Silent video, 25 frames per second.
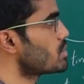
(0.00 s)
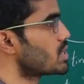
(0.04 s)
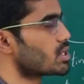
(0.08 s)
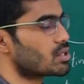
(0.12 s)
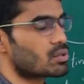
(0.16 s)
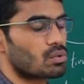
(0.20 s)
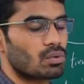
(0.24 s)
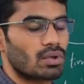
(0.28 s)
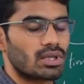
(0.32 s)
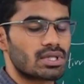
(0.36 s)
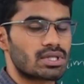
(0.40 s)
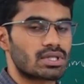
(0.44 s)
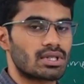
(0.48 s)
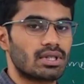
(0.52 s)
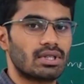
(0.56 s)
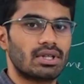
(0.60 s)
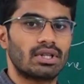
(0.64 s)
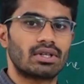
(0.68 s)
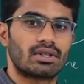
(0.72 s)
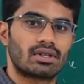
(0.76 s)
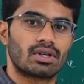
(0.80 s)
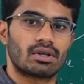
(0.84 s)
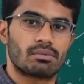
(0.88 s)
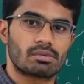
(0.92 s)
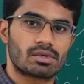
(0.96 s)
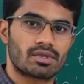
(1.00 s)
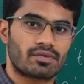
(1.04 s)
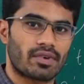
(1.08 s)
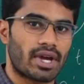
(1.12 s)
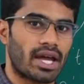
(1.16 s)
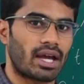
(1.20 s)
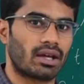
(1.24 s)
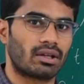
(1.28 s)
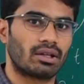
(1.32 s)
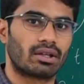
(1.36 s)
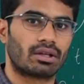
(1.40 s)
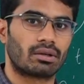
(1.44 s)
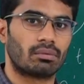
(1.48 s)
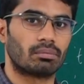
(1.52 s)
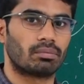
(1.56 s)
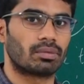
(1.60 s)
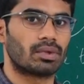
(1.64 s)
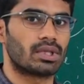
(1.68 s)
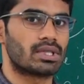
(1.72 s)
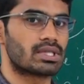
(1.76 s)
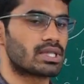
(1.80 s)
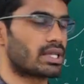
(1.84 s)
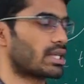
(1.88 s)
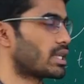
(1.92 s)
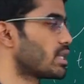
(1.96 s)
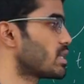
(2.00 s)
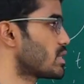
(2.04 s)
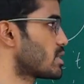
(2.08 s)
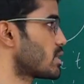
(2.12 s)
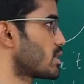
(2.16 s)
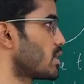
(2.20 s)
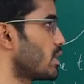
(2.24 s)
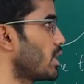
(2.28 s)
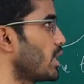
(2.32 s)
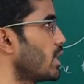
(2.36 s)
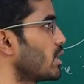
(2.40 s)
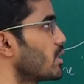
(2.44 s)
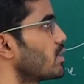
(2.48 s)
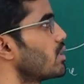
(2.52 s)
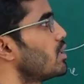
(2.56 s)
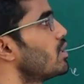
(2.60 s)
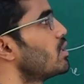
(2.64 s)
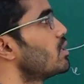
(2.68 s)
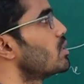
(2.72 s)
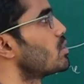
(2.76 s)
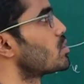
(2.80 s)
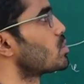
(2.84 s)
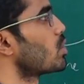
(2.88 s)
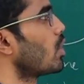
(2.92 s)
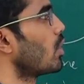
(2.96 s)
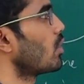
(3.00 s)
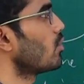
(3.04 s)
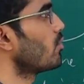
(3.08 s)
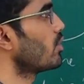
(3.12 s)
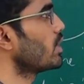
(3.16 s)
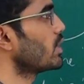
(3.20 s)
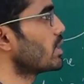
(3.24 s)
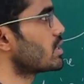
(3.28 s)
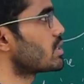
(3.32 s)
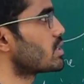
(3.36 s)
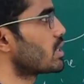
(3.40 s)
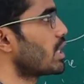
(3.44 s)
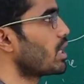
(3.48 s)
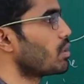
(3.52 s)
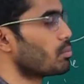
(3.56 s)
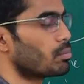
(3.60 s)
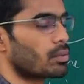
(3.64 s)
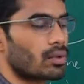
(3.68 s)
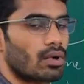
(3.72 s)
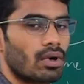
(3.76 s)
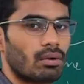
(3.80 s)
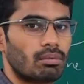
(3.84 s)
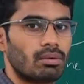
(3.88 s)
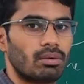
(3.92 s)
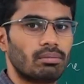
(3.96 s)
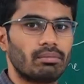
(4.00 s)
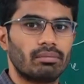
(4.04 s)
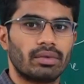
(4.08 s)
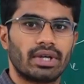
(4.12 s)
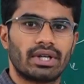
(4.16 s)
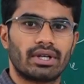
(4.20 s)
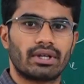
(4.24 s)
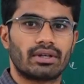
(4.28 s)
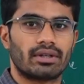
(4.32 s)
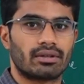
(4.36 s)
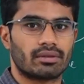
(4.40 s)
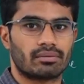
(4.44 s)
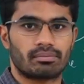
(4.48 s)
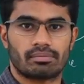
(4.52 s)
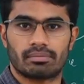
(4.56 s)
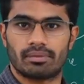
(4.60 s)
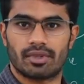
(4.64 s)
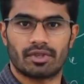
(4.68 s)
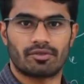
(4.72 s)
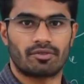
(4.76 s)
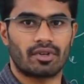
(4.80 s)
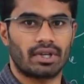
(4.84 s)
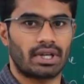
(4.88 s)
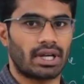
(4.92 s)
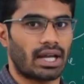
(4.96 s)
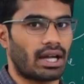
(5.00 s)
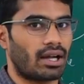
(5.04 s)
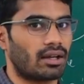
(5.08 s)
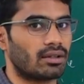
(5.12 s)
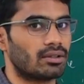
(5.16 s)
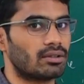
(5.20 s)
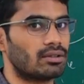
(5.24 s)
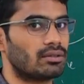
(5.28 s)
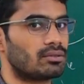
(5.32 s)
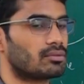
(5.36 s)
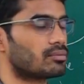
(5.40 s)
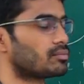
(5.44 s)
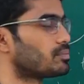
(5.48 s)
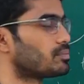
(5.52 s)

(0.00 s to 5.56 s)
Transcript: situation in terms of angular impulse. It is like solving the same problem in a different angle.